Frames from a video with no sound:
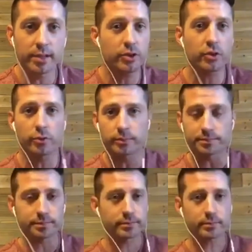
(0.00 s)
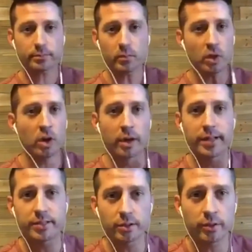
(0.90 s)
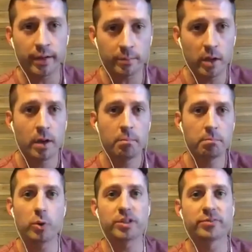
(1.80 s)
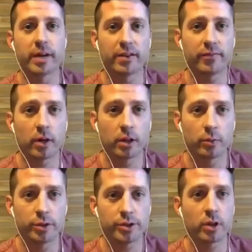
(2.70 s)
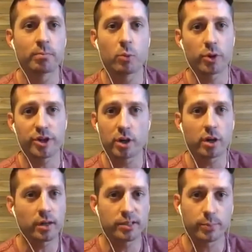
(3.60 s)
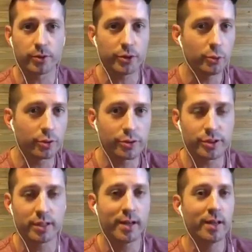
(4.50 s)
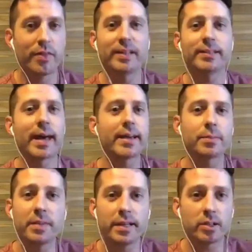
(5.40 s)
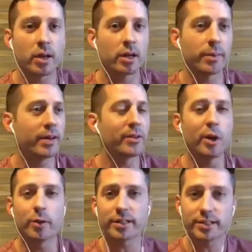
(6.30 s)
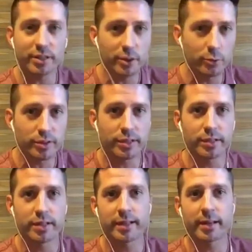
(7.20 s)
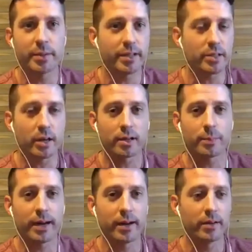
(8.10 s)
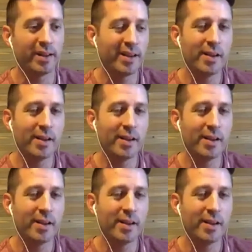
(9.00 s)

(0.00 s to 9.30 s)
It's true. On Instagram, most of my followers are more young entrepreneurs. They like me to talk about no excuses. They like me to talk about